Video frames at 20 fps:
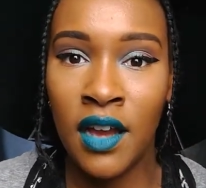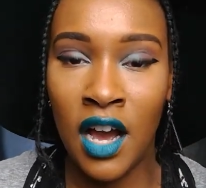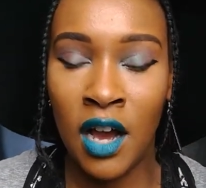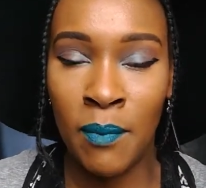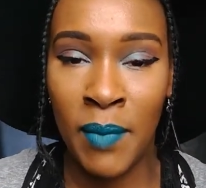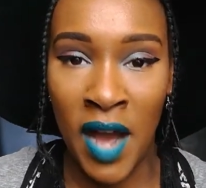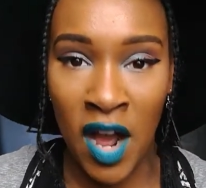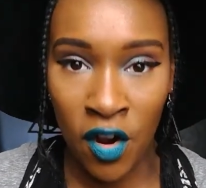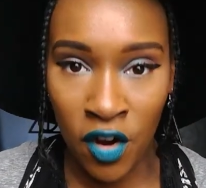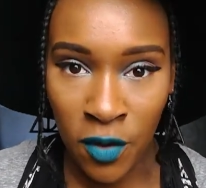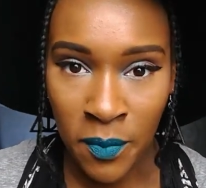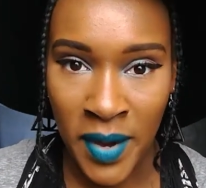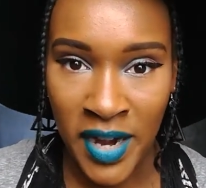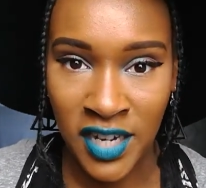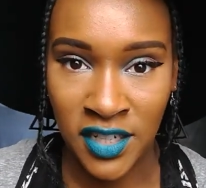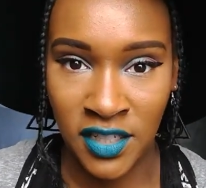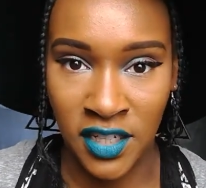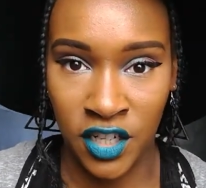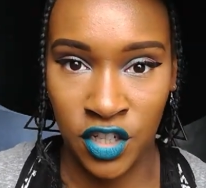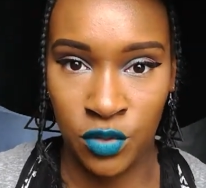about
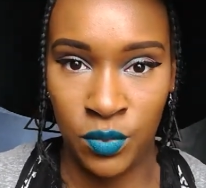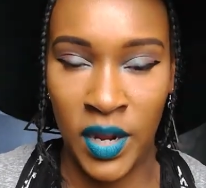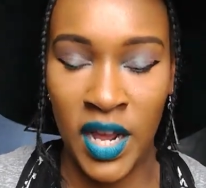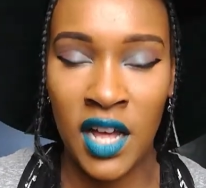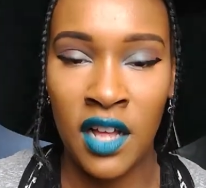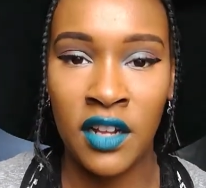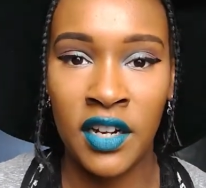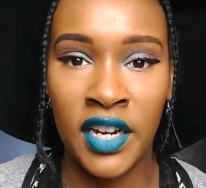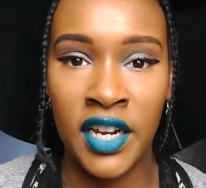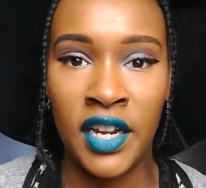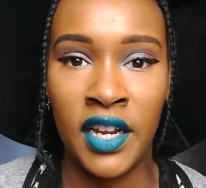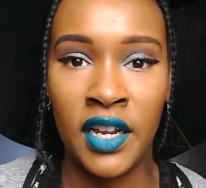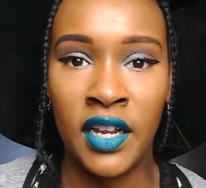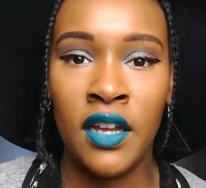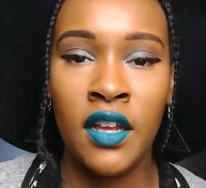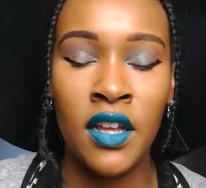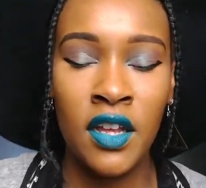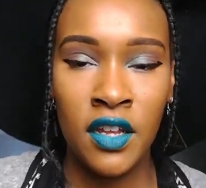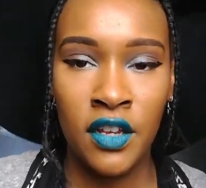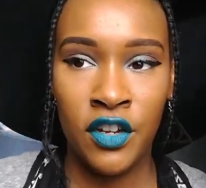Hermione's
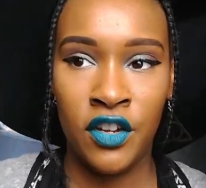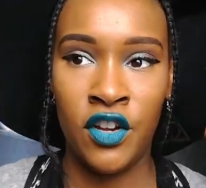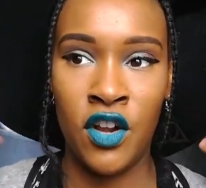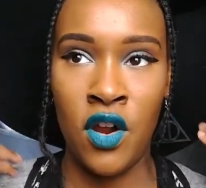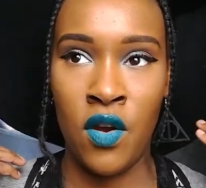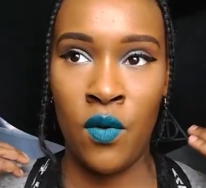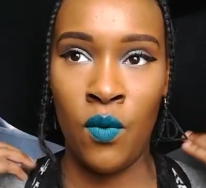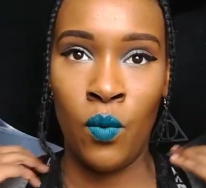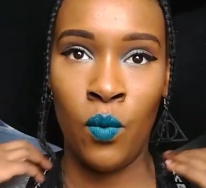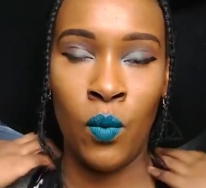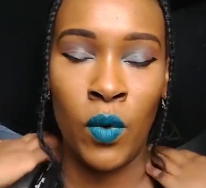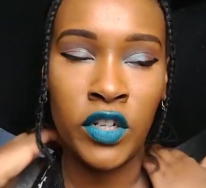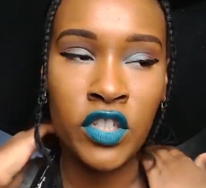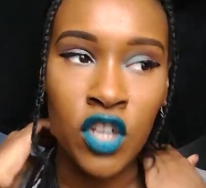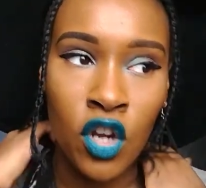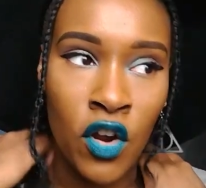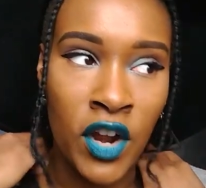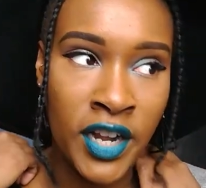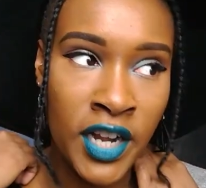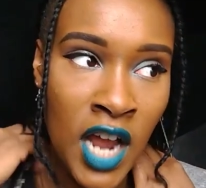sexuality, you know, what's
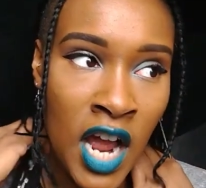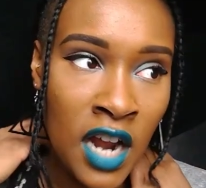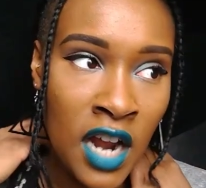going